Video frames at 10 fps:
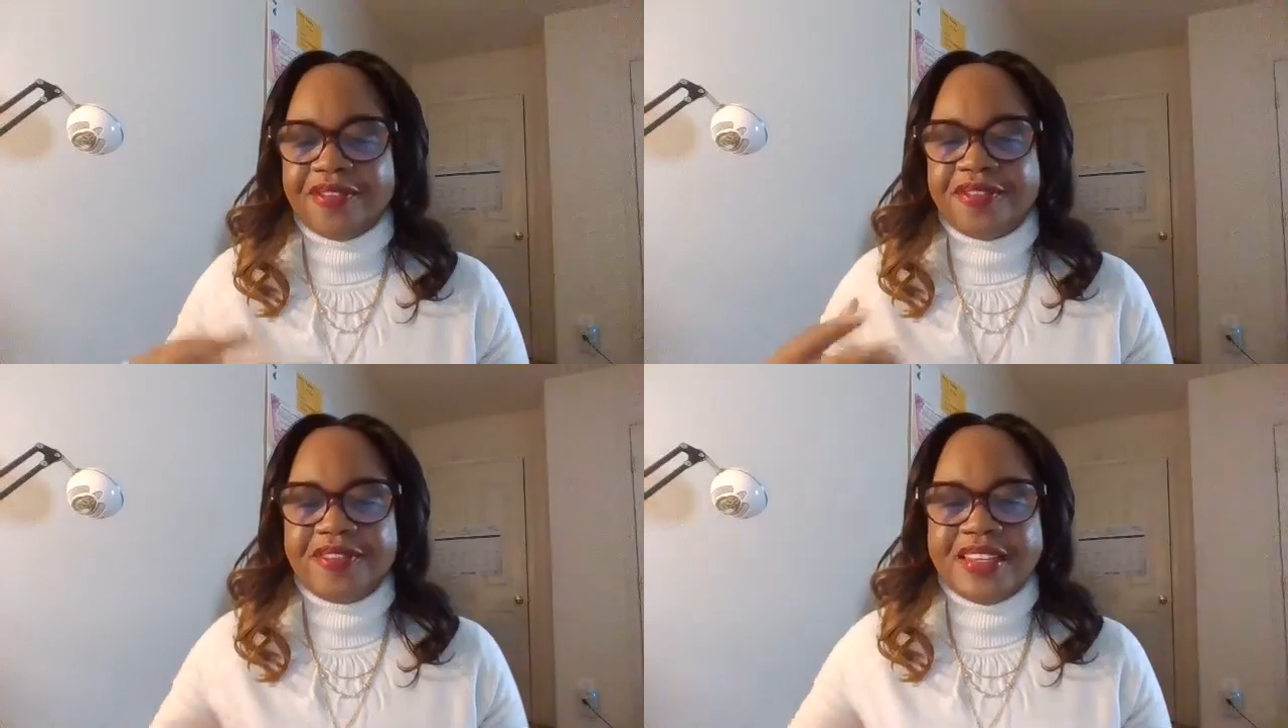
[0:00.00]

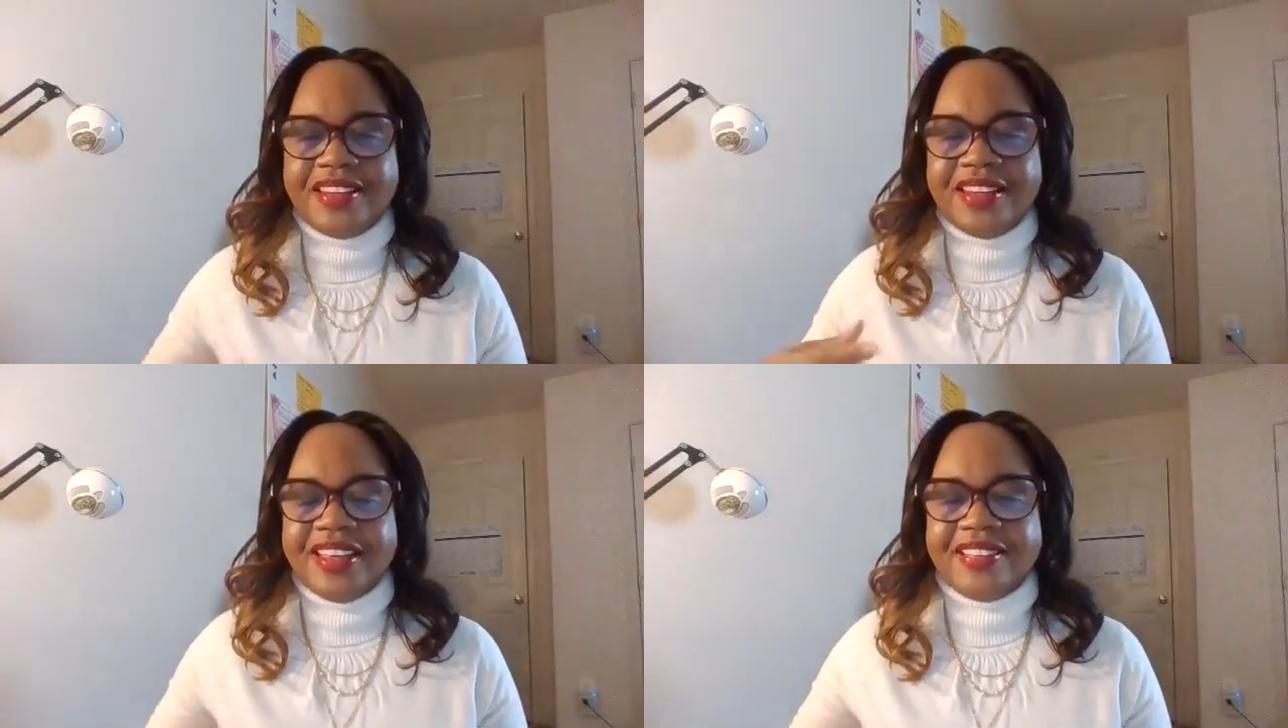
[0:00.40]

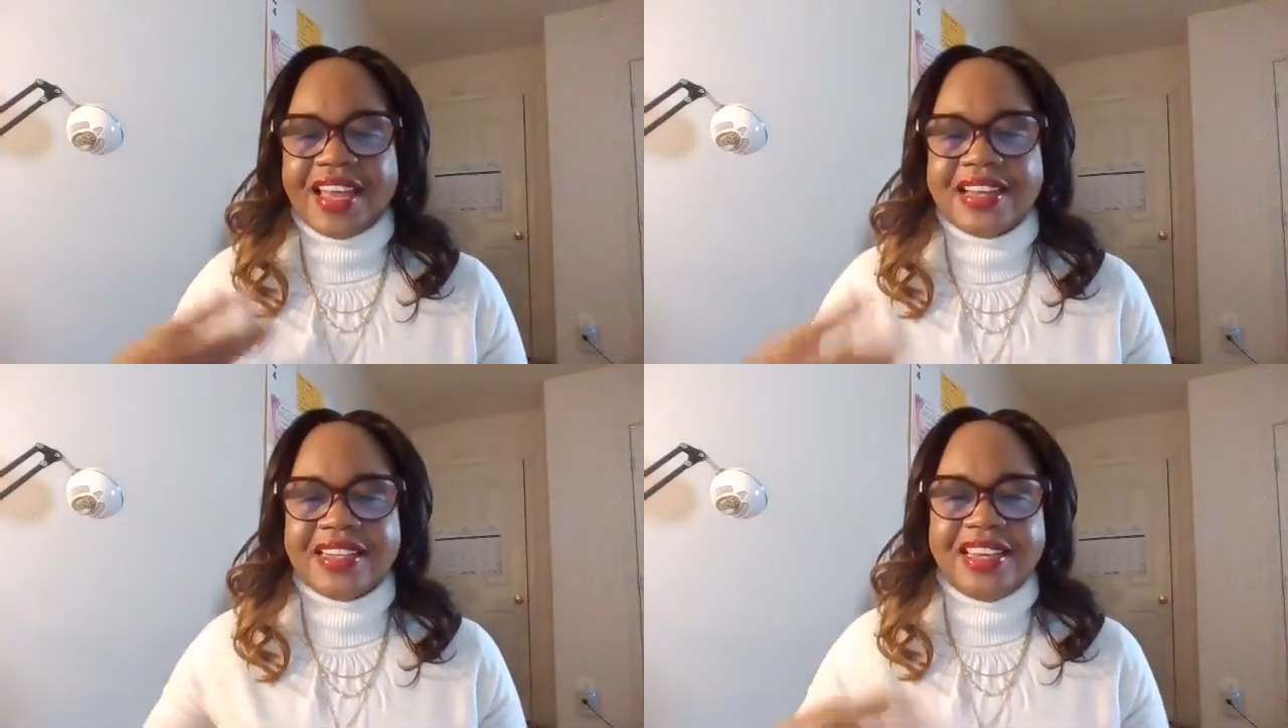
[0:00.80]
feeling
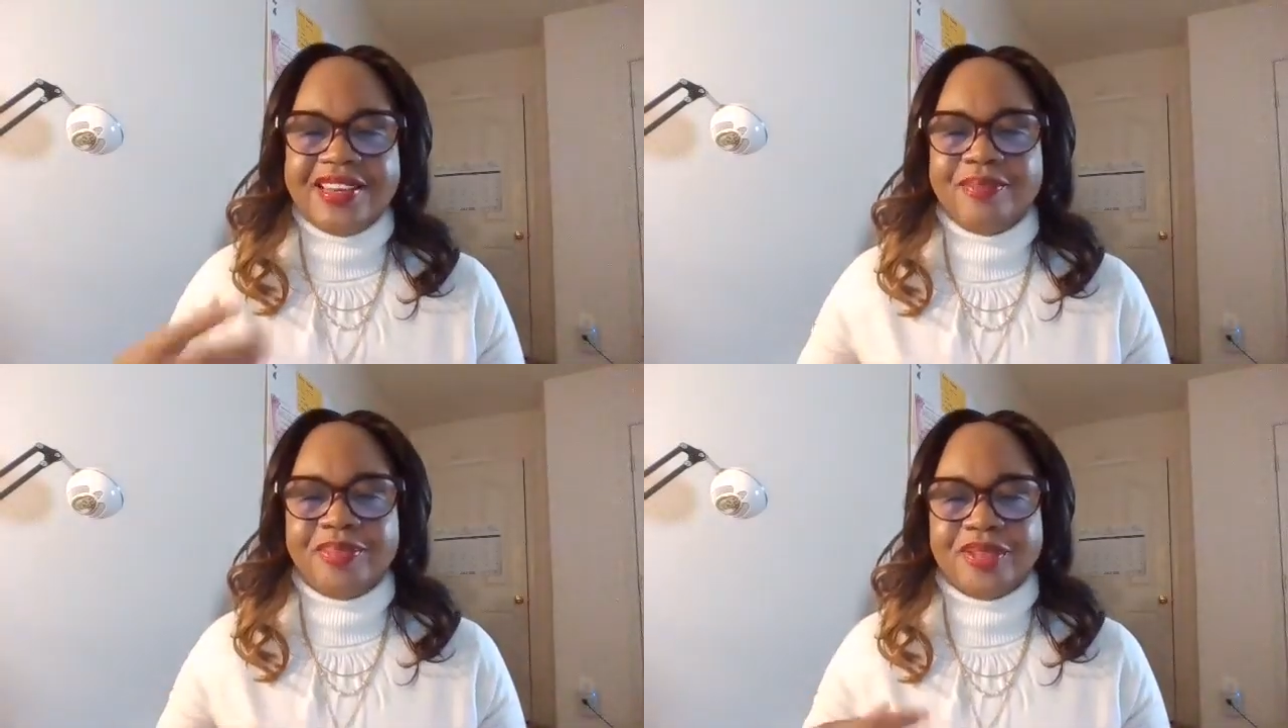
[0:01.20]
that
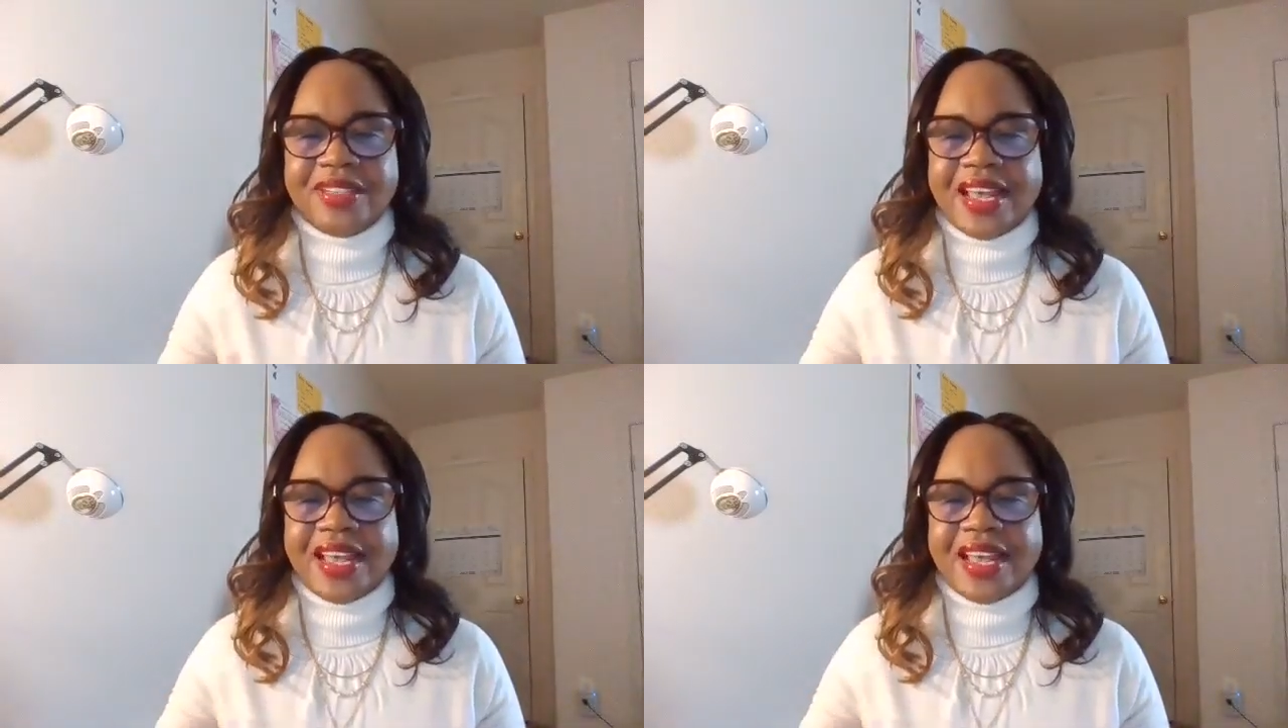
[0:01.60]
input,